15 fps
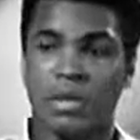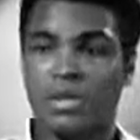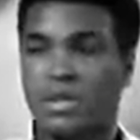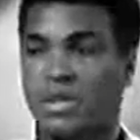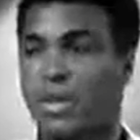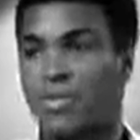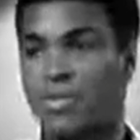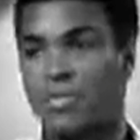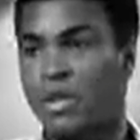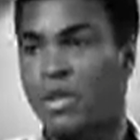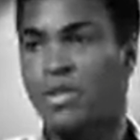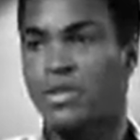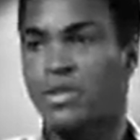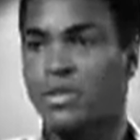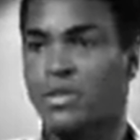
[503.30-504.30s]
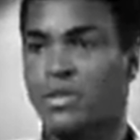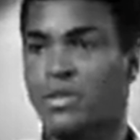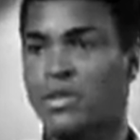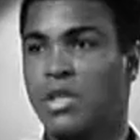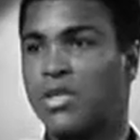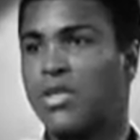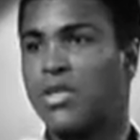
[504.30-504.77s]
separation,
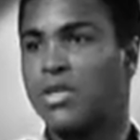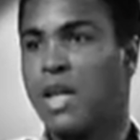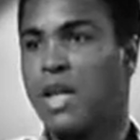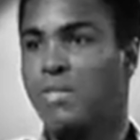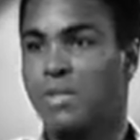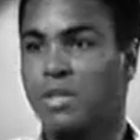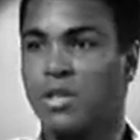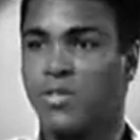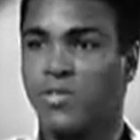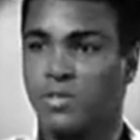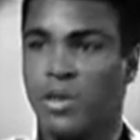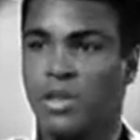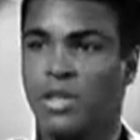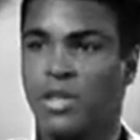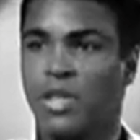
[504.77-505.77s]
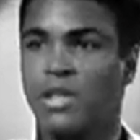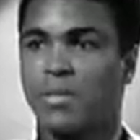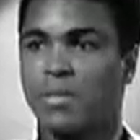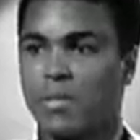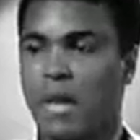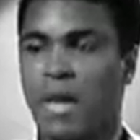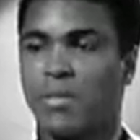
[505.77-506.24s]
such as I believe one day the
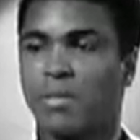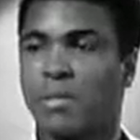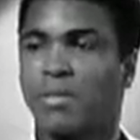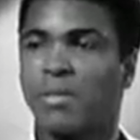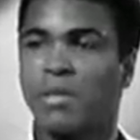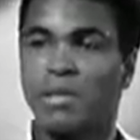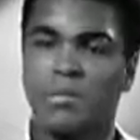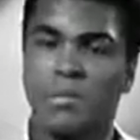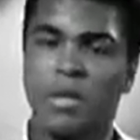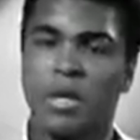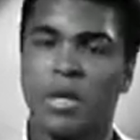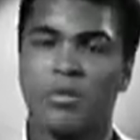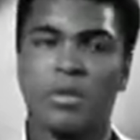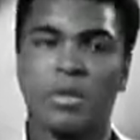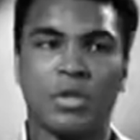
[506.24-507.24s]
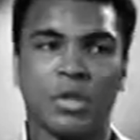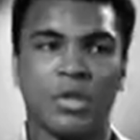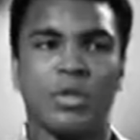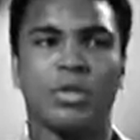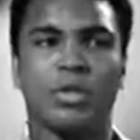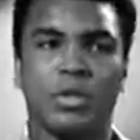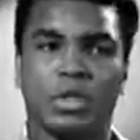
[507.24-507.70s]
black people in America must go to
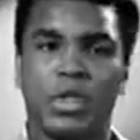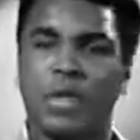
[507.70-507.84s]
self,